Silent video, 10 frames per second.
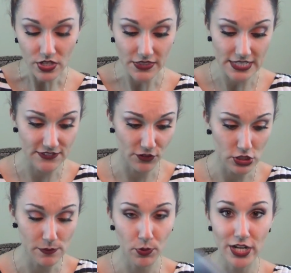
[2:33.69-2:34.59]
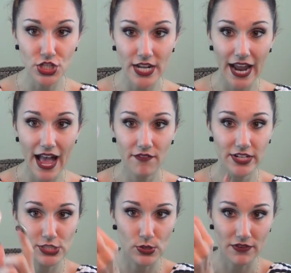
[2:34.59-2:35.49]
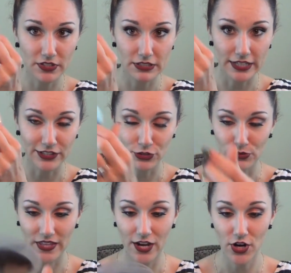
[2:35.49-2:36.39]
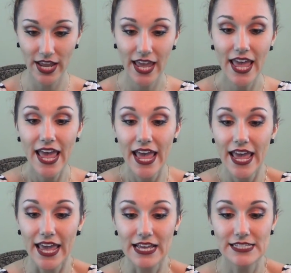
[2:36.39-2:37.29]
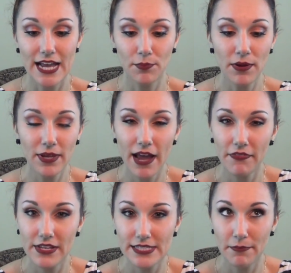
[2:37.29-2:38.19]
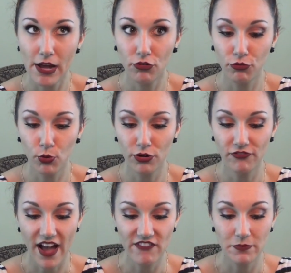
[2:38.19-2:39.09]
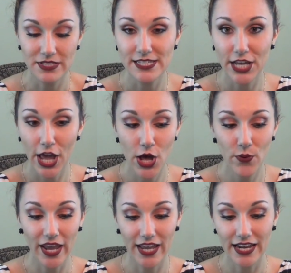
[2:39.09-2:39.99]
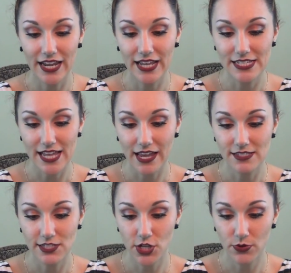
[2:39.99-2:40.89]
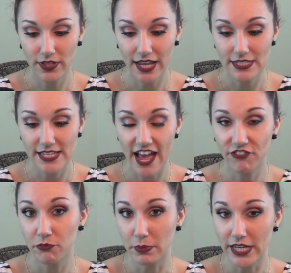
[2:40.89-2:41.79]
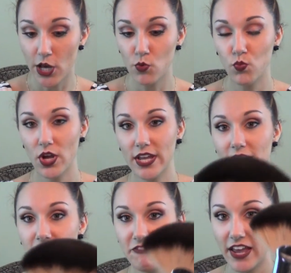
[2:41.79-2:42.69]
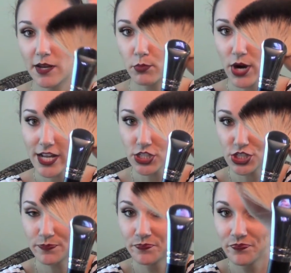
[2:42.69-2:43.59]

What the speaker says: This first brush that I have, and I still have the like little thing on it, is I probably got this about 4 or 5 months ago, and it is a Sedona Lace FB01 fan brush.